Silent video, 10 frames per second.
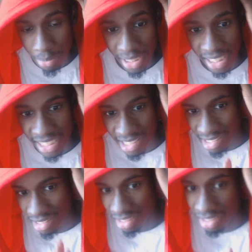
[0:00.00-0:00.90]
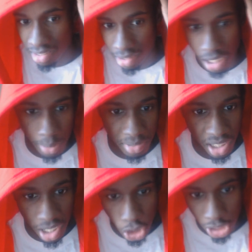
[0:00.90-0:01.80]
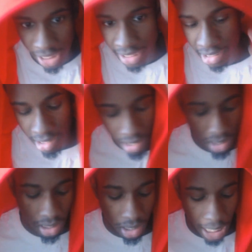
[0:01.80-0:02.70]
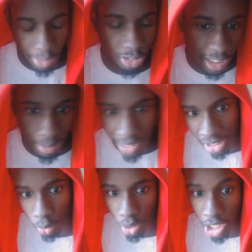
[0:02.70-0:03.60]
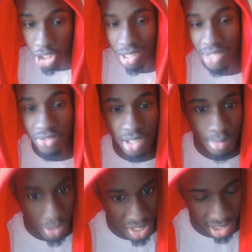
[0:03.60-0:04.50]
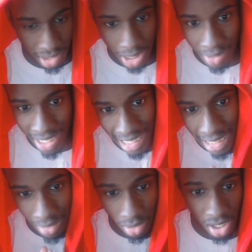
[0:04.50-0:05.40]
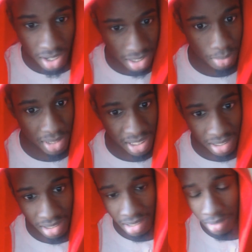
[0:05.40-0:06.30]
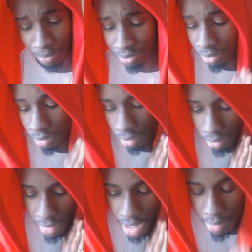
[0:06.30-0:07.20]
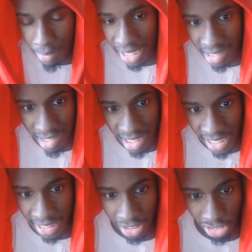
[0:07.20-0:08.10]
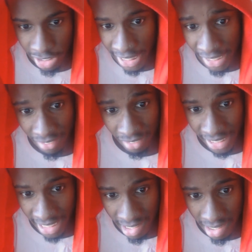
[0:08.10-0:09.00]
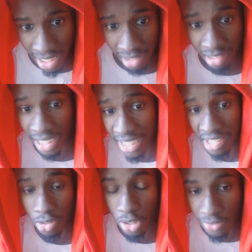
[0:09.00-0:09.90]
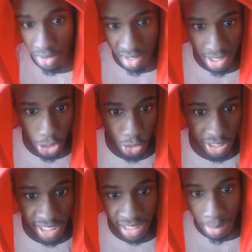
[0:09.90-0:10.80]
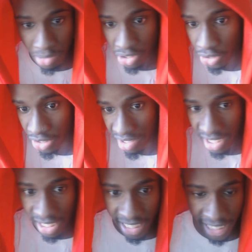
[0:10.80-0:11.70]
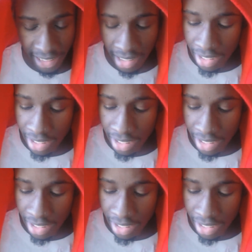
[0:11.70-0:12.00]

I mean it's top notch, like I would recommend you watch this for the music alone, that's how awesome it is. Mech design, great. Like I said, classic Universal Century Gundam, so you're seeing like